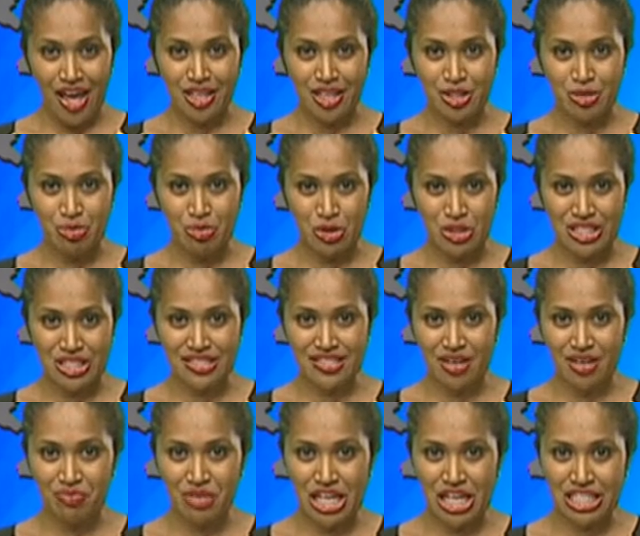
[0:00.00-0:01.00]
And sports is
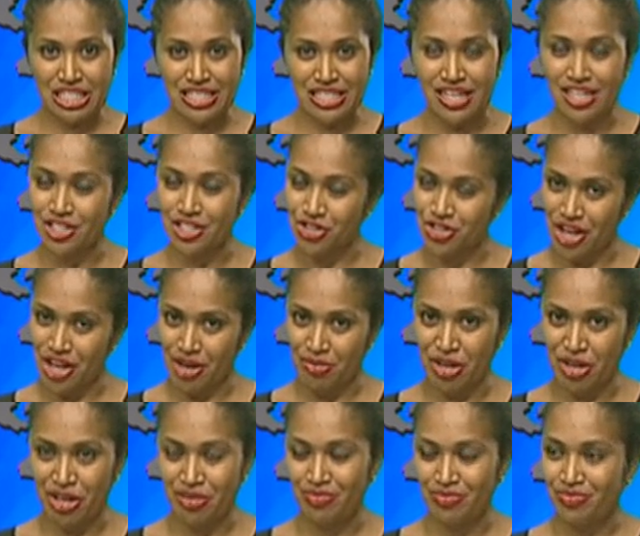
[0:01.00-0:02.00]
up next. Here's
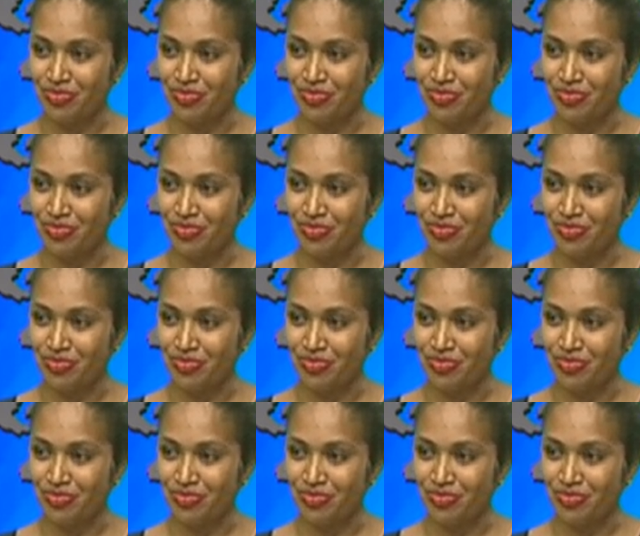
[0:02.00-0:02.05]
Jamie.